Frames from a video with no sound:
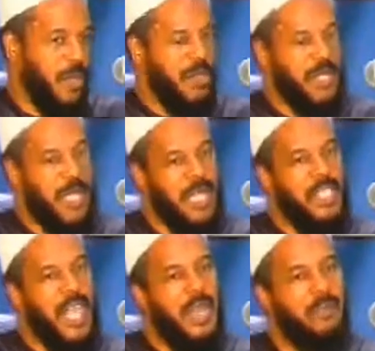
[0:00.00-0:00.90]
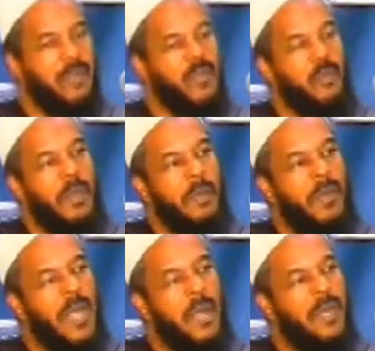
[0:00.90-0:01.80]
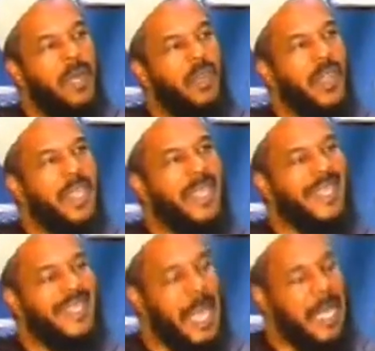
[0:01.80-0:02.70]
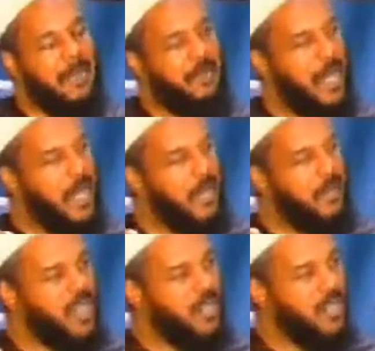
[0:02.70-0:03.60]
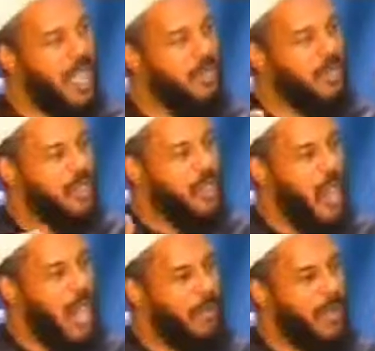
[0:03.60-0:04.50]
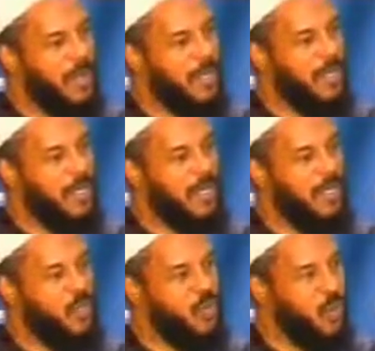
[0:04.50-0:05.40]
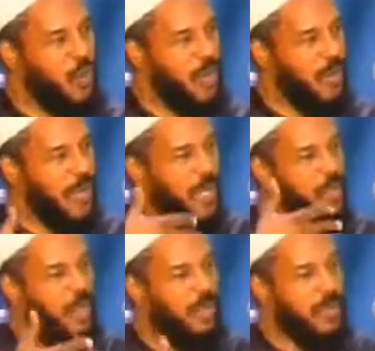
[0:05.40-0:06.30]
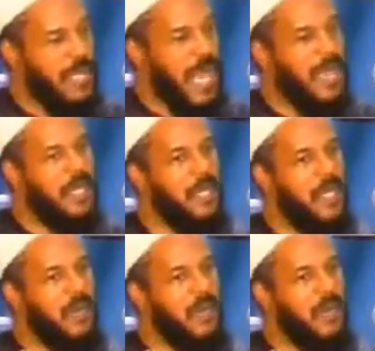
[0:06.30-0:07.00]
Because the hijab, although people are commonly looking at it as being just the outer garment that is worn when they go outside,